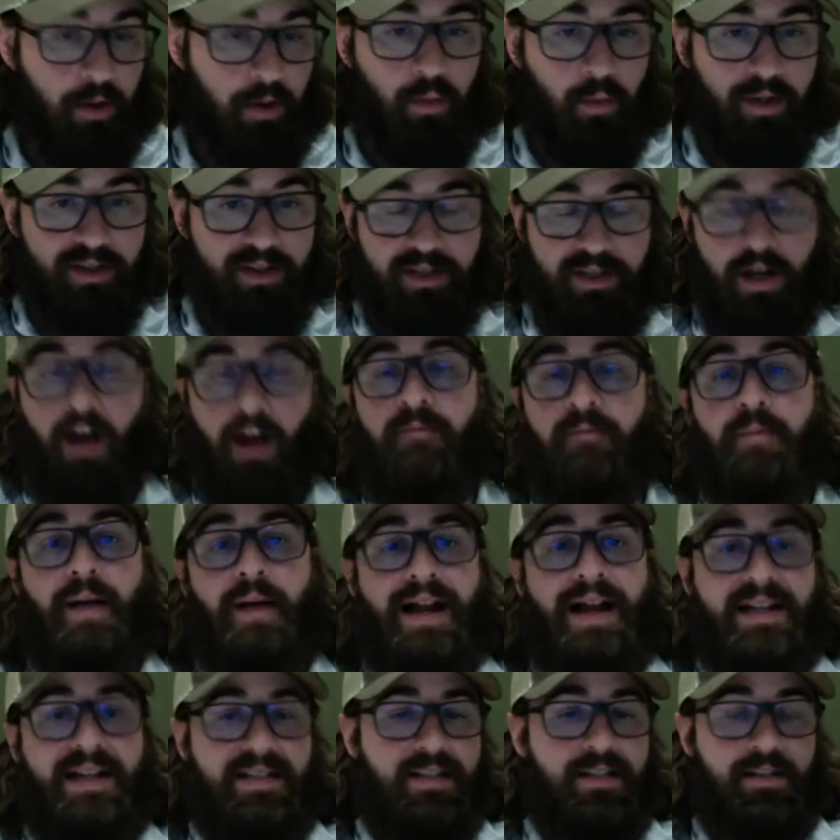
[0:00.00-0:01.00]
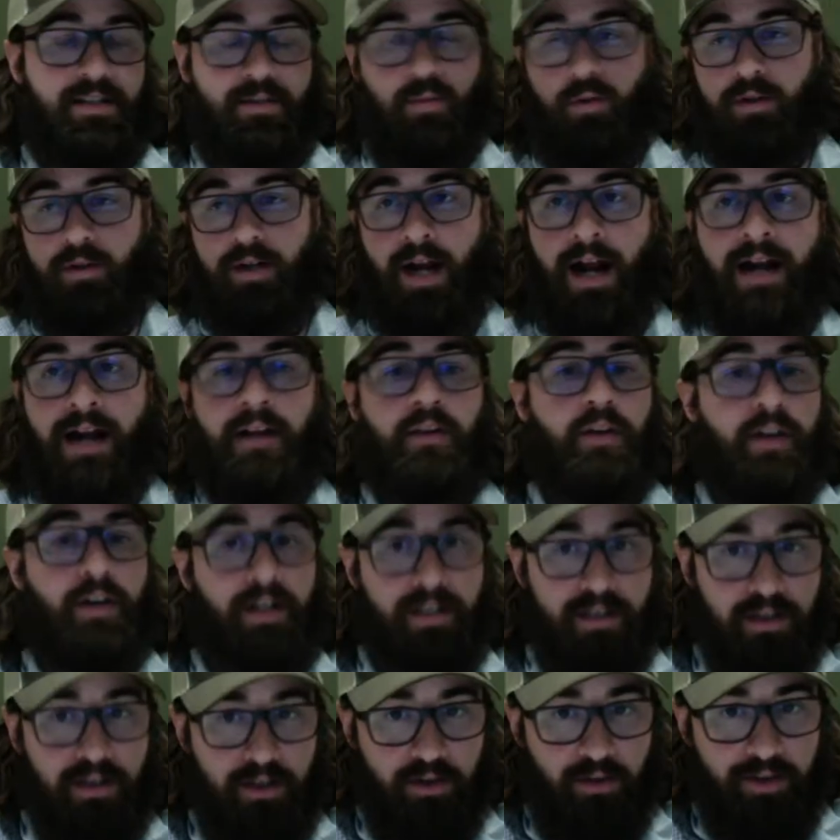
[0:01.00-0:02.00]
But with soft plastics, we're kind of
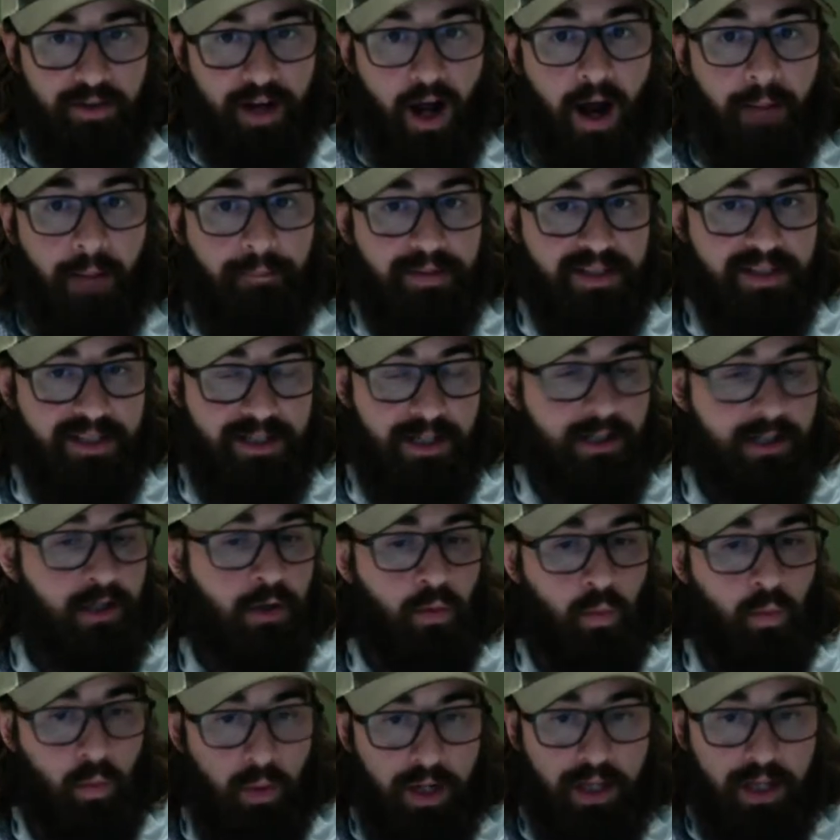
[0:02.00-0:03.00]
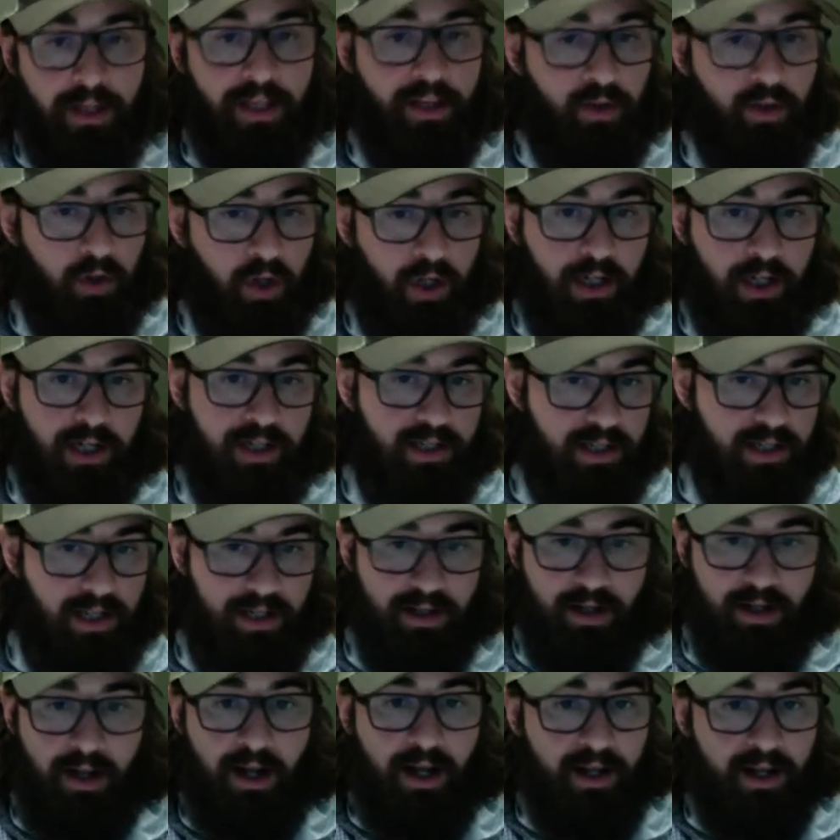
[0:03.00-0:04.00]
looking to do the opposite. You're really looking
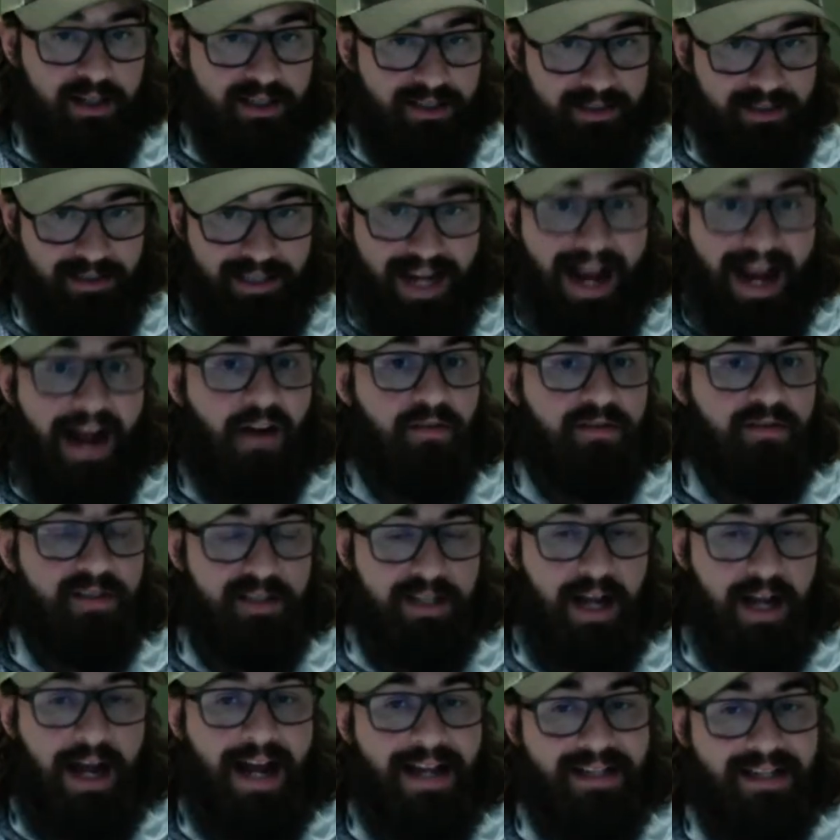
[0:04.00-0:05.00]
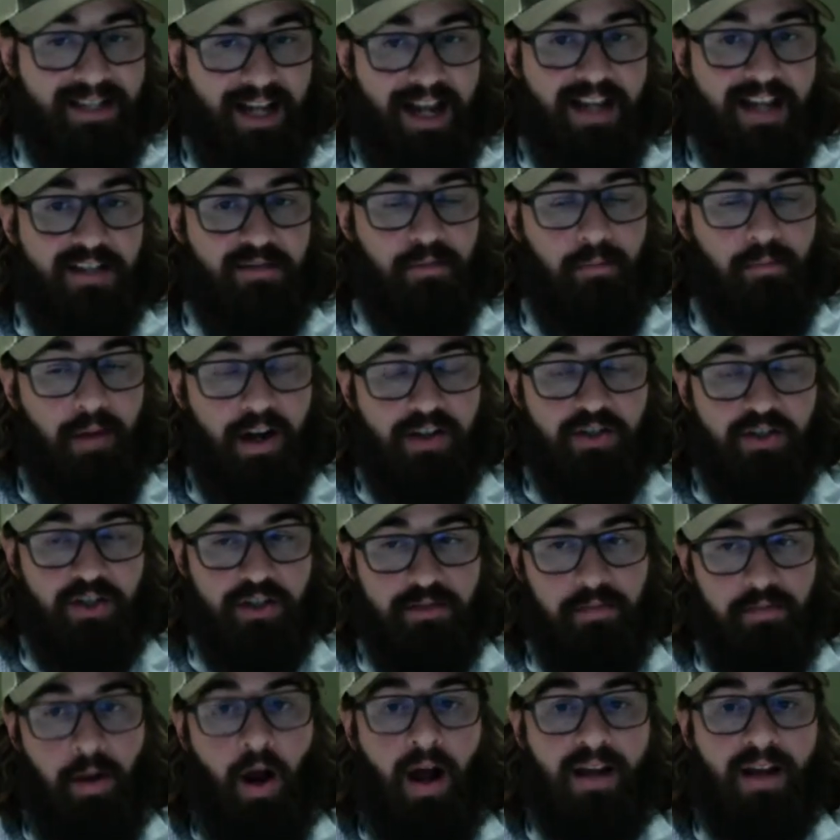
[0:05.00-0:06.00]
to downsize as much
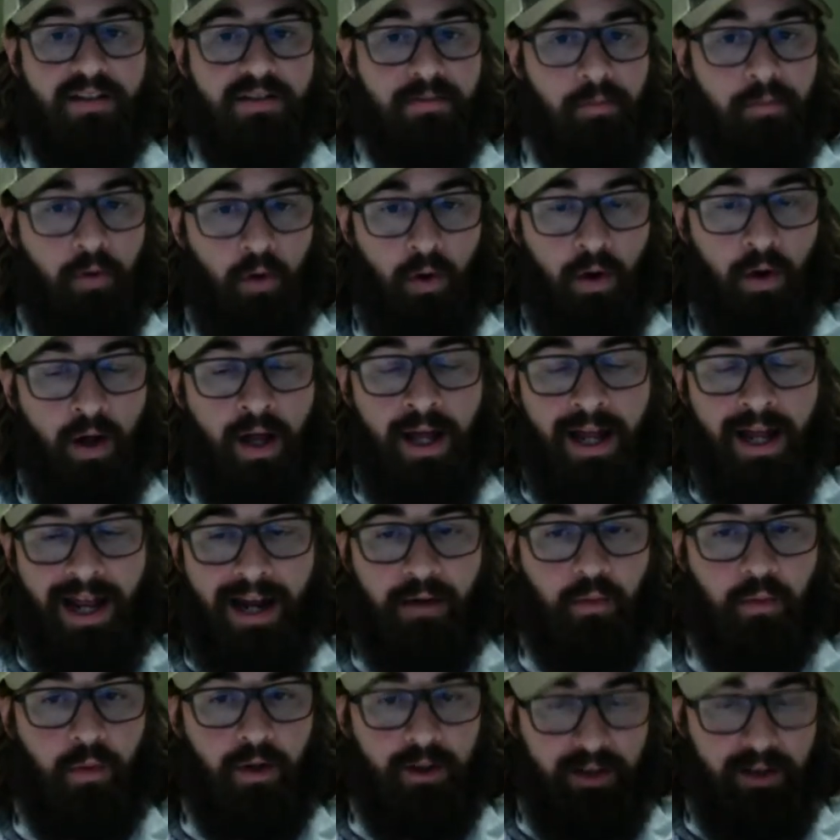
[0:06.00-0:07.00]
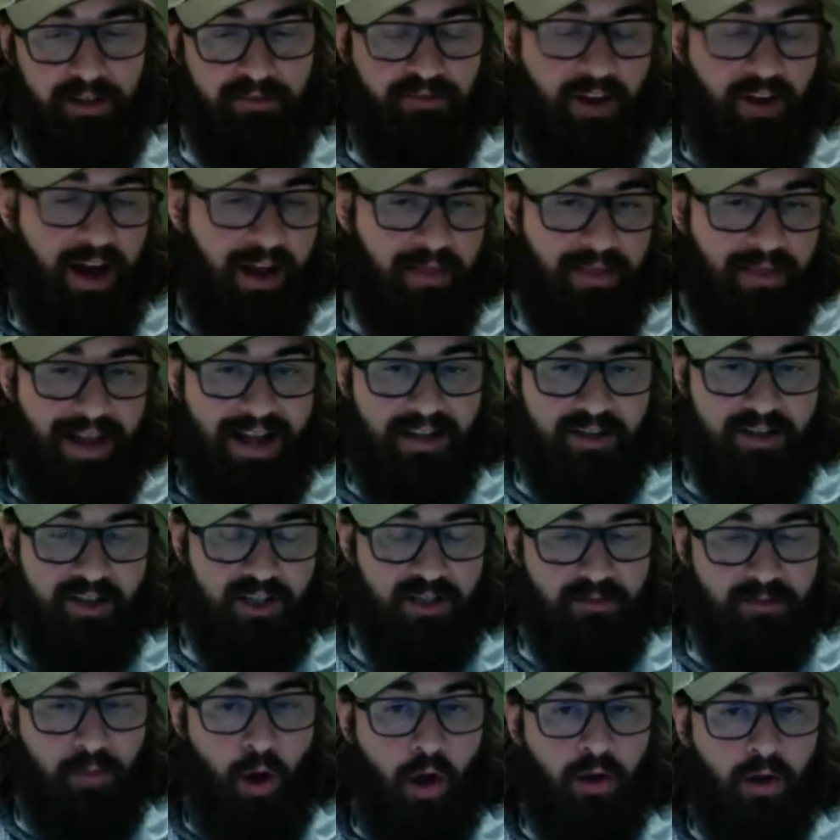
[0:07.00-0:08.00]
as possible and really find that
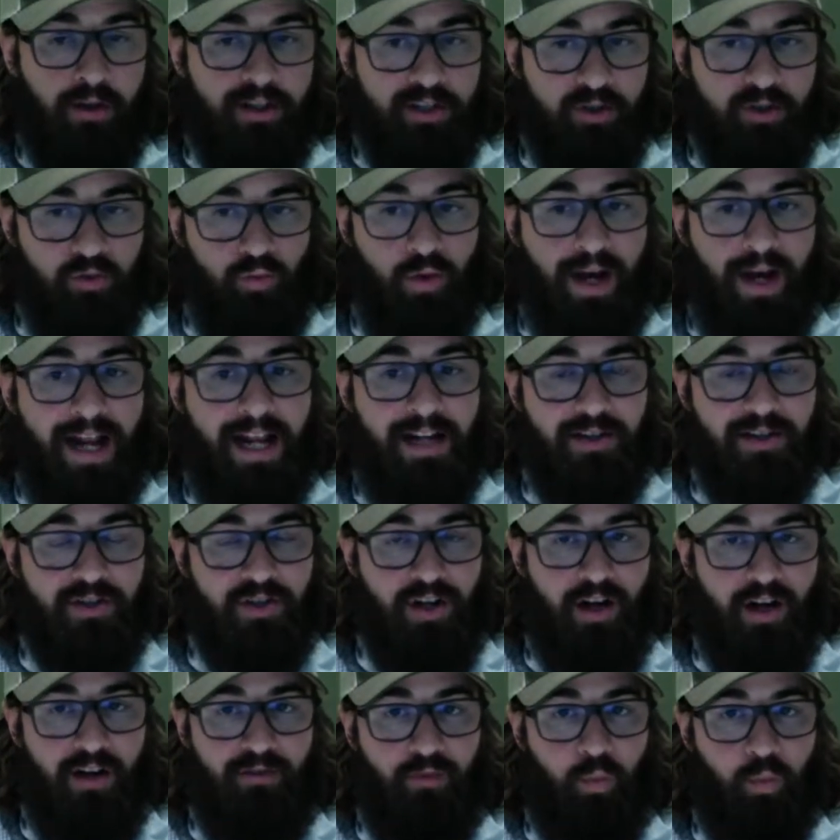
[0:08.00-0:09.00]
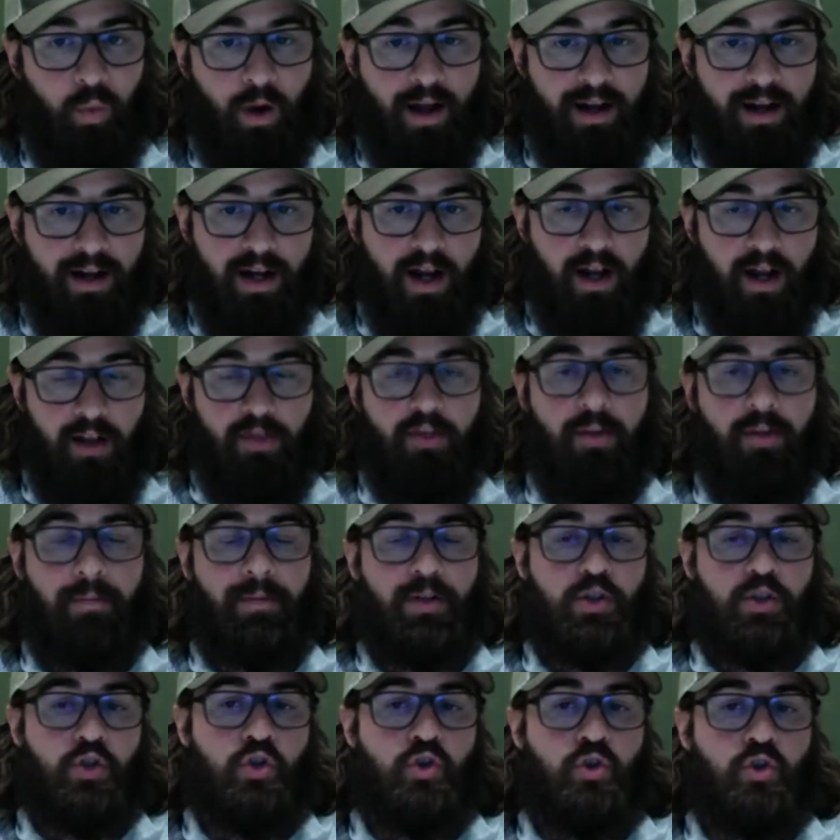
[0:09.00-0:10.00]
smallest range of what the
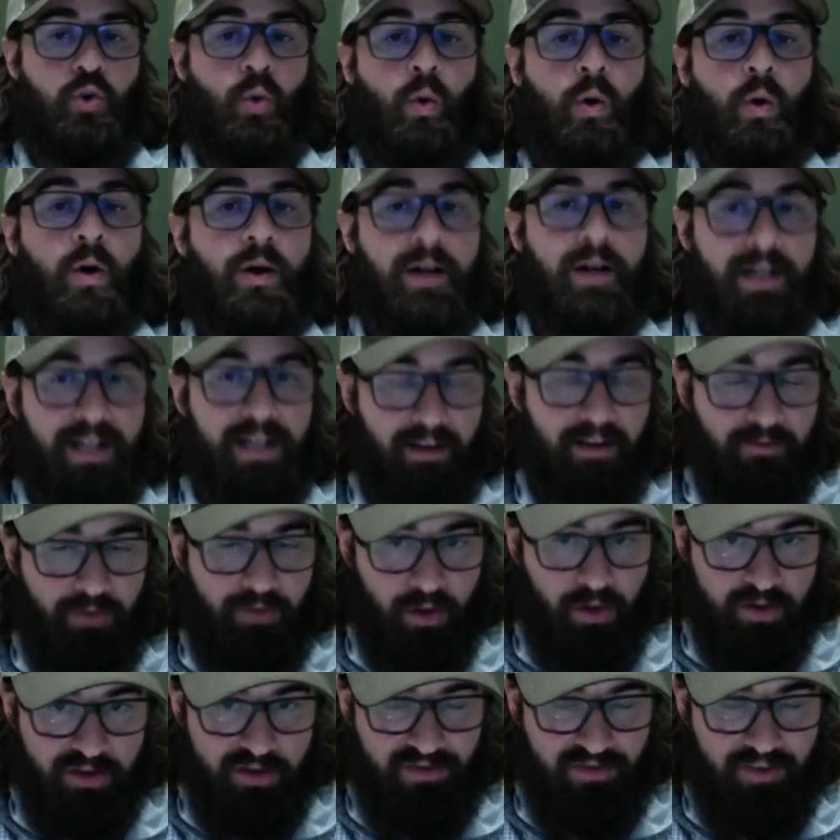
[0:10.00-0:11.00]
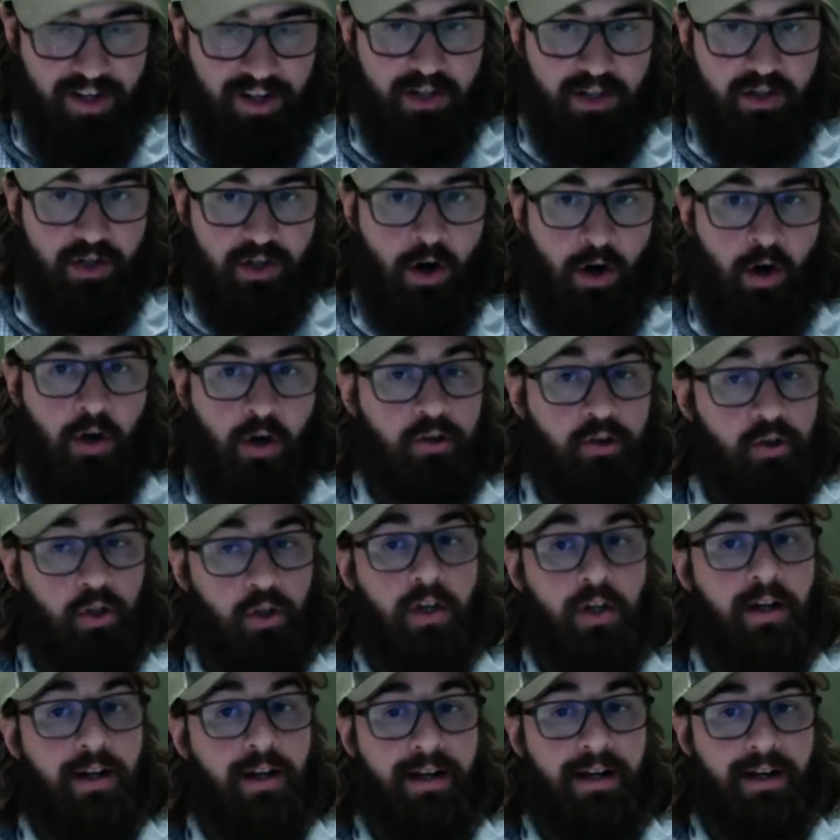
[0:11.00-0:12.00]
majority of those fish are
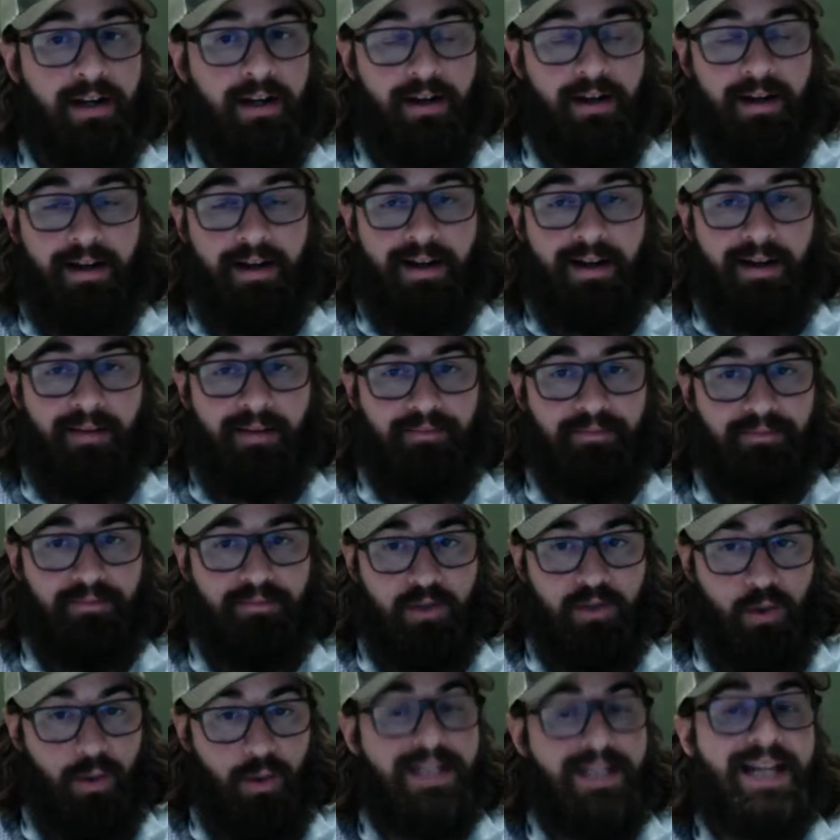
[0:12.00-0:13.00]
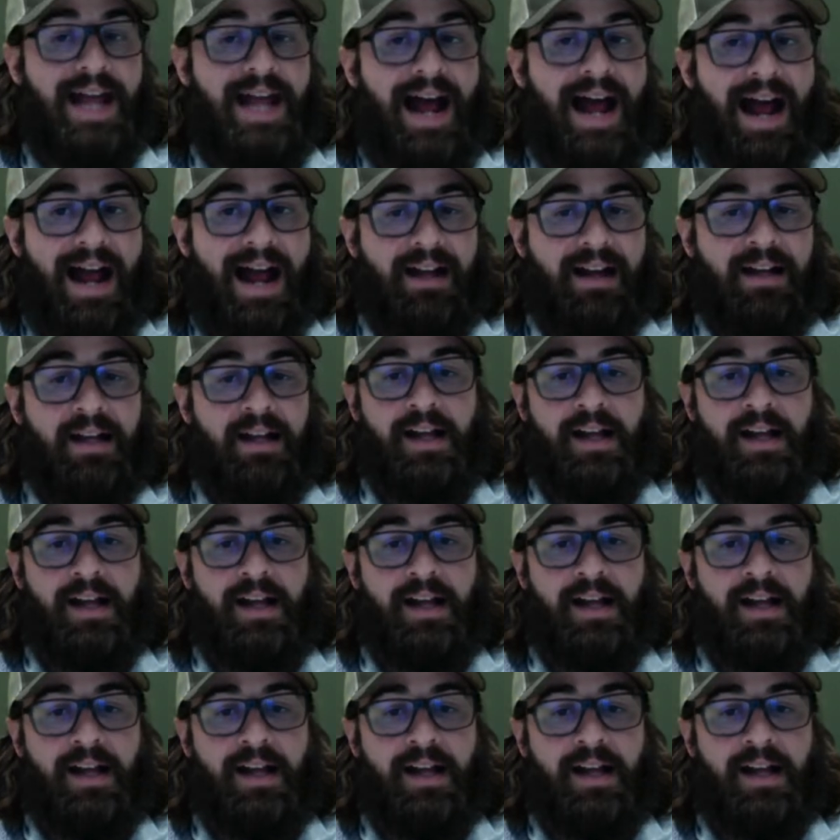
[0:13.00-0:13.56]
looking um, to attack.